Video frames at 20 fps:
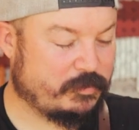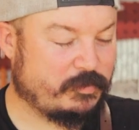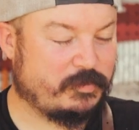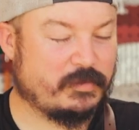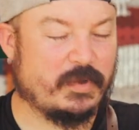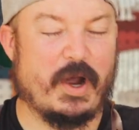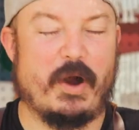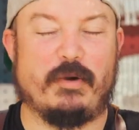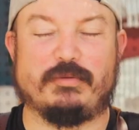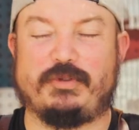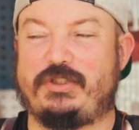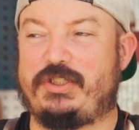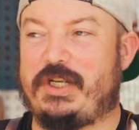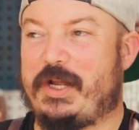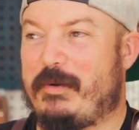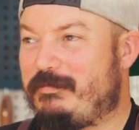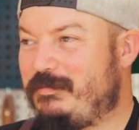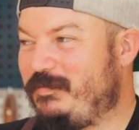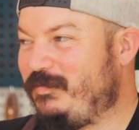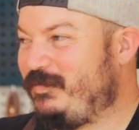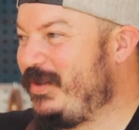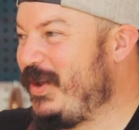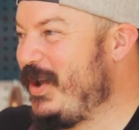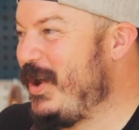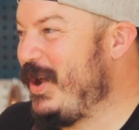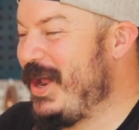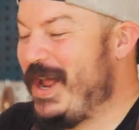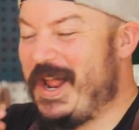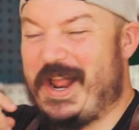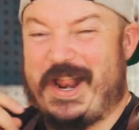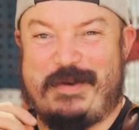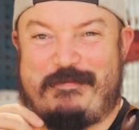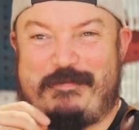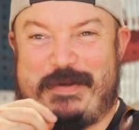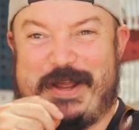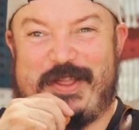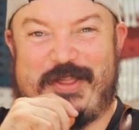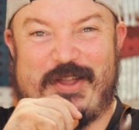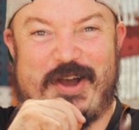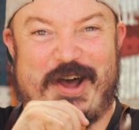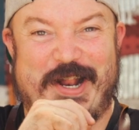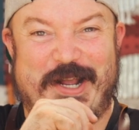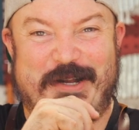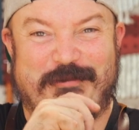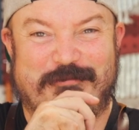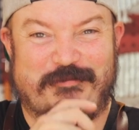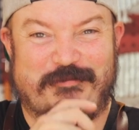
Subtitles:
Oh shit, pith on it.